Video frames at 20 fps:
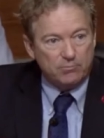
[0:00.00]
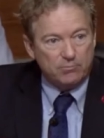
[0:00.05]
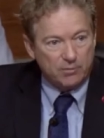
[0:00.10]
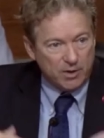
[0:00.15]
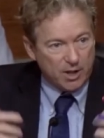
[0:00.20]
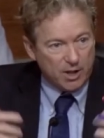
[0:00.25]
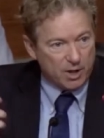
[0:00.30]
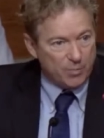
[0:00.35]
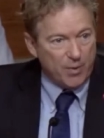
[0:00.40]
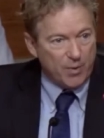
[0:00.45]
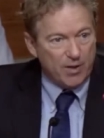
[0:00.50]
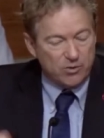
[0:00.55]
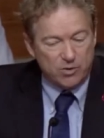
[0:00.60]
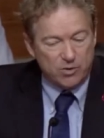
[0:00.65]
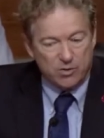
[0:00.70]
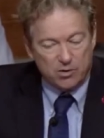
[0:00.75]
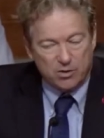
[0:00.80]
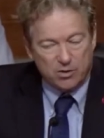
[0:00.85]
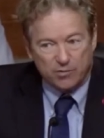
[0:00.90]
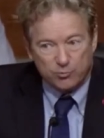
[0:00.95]

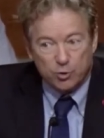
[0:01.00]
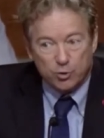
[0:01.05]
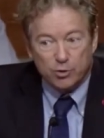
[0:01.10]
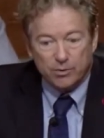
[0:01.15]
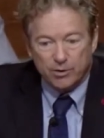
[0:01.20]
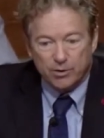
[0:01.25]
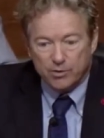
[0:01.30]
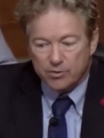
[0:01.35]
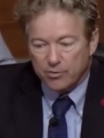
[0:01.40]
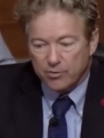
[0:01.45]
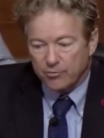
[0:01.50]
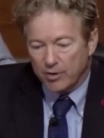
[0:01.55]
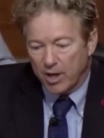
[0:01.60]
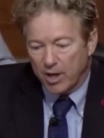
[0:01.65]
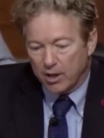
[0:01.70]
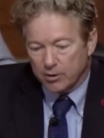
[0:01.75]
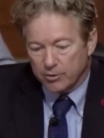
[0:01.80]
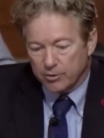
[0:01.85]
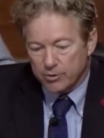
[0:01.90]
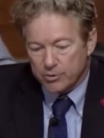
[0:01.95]
expenses of trillions of
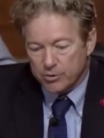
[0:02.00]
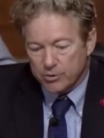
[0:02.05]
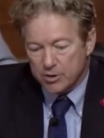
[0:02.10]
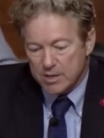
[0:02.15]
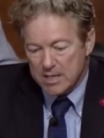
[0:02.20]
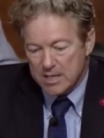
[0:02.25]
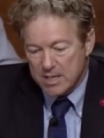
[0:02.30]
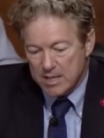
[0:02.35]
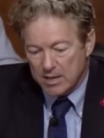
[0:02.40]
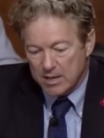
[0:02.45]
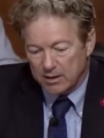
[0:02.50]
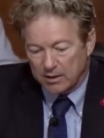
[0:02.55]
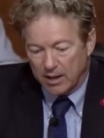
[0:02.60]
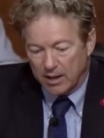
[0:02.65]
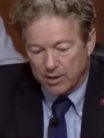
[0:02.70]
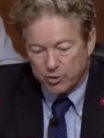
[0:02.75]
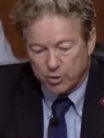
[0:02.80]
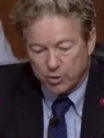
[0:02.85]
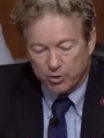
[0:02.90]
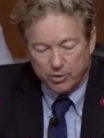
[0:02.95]
dollars
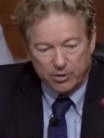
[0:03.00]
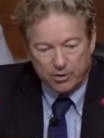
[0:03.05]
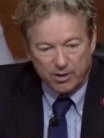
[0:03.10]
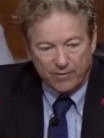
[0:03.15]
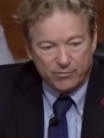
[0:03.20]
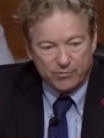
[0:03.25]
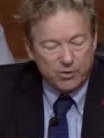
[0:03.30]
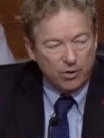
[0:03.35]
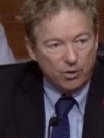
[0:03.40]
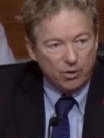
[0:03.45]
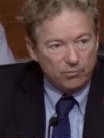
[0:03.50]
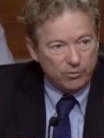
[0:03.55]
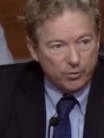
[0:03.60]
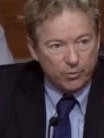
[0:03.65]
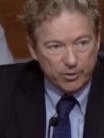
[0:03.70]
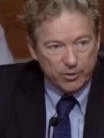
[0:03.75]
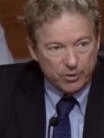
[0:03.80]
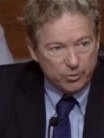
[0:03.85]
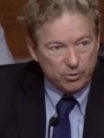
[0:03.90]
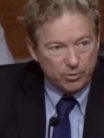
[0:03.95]
Last year, the deficit over
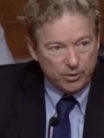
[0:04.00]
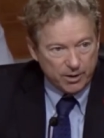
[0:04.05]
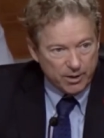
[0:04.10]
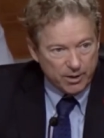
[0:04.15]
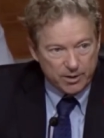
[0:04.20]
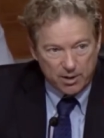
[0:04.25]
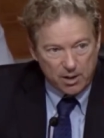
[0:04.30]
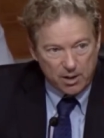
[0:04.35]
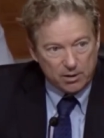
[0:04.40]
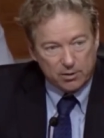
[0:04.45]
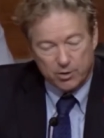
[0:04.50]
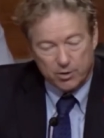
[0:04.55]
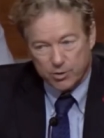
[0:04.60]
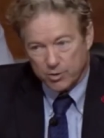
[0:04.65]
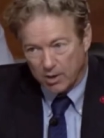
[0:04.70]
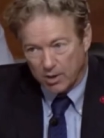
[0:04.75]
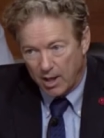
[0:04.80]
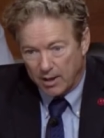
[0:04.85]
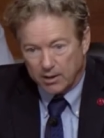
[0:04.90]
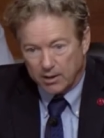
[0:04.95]
$3 trillion,
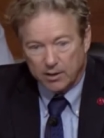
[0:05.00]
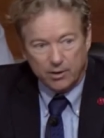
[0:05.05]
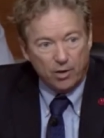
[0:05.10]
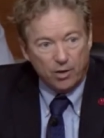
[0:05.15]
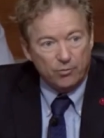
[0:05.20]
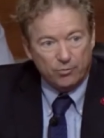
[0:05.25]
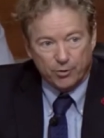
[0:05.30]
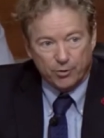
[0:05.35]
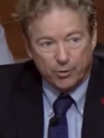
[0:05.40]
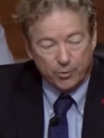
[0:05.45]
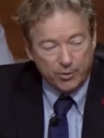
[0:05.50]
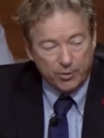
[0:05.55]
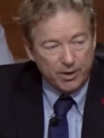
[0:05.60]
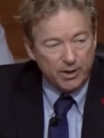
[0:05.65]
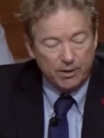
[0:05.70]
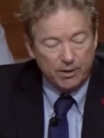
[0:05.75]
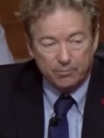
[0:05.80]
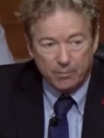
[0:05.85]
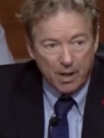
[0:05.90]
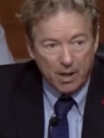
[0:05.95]
likely over
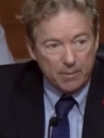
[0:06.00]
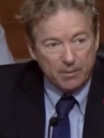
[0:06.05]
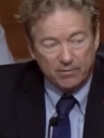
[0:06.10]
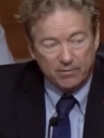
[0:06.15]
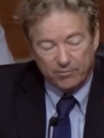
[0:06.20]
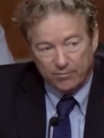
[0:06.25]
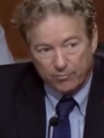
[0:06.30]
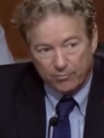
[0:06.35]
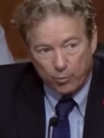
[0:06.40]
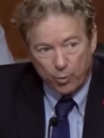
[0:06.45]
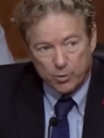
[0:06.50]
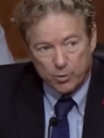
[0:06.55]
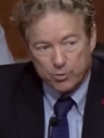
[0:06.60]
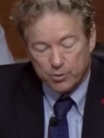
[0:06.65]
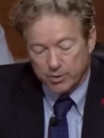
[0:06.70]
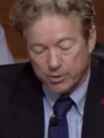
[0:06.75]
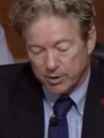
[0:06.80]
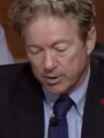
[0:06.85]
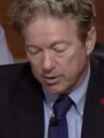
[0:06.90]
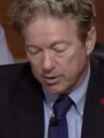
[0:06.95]
3, maybe even $4
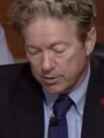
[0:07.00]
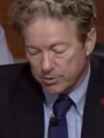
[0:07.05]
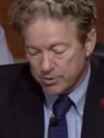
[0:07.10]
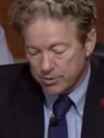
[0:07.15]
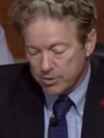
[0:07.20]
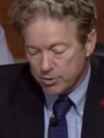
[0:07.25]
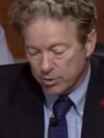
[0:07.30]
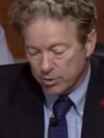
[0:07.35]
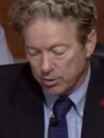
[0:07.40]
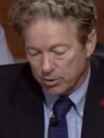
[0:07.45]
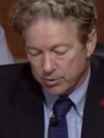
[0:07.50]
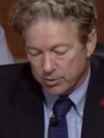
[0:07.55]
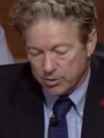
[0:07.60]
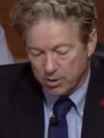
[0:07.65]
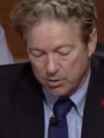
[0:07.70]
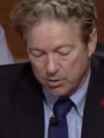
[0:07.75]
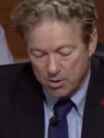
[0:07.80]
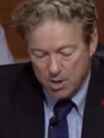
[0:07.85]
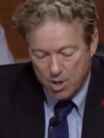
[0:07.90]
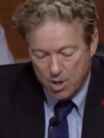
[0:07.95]
trillion this year.
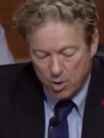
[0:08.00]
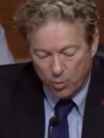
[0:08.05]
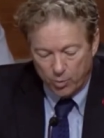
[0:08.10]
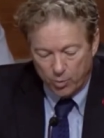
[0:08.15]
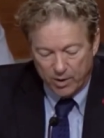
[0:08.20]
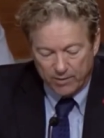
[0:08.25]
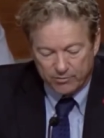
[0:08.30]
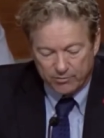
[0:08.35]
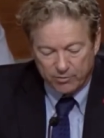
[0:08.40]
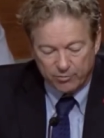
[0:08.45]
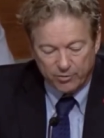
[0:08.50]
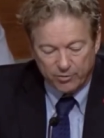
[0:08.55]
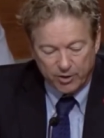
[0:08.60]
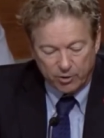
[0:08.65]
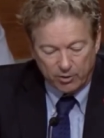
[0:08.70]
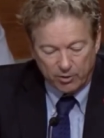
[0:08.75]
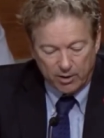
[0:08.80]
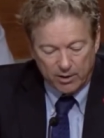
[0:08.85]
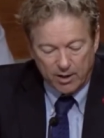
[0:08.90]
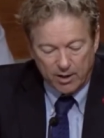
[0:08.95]
So we have to
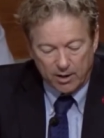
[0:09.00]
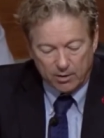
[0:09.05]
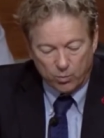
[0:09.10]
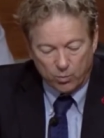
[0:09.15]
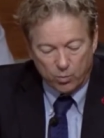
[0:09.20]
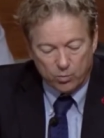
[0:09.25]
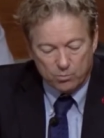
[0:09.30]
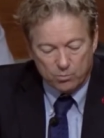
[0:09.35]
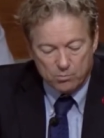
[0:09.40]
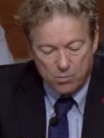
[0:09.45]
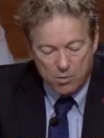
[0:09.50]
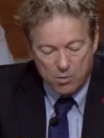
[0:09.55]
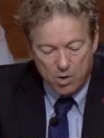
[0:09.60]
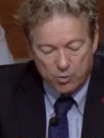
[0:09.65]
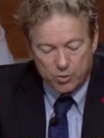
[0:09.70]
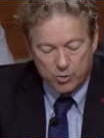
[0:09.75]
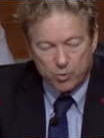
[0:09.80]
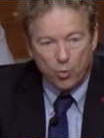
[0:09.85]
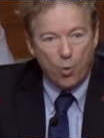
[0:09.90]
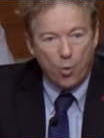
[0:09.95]
figure out how to
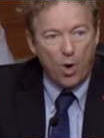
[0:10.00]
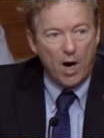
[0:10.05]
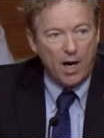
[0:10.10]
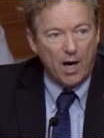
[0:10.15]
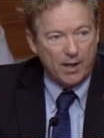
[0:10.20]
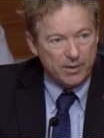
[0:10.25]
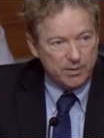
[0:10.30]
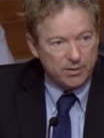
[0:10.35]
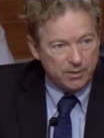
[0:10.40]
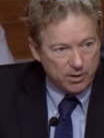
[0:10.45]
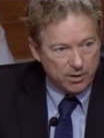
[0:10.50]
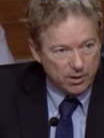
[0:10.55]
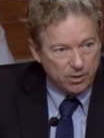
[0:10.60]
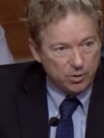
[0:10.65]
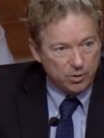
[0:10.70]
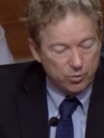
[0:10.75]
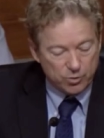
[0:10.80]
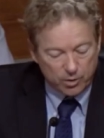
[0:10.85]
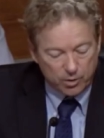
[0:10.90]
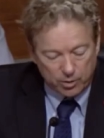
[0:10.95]
most wisely
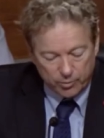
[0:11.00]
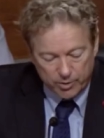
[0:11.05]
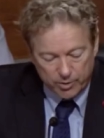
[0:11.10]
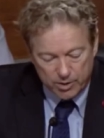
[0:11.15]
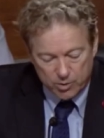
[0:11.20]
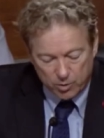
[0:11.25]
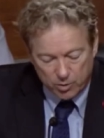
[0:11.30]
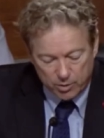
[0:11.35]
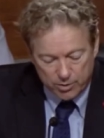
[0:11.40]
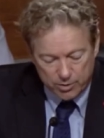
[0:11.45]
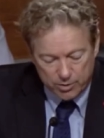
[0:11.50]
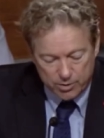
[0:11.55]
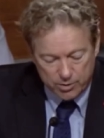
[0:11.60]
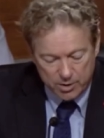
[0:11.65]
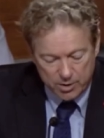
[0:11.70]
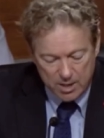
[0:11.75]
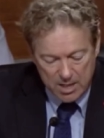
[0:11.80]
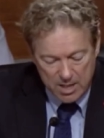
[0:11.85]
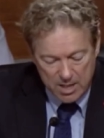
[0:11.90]
use our resources.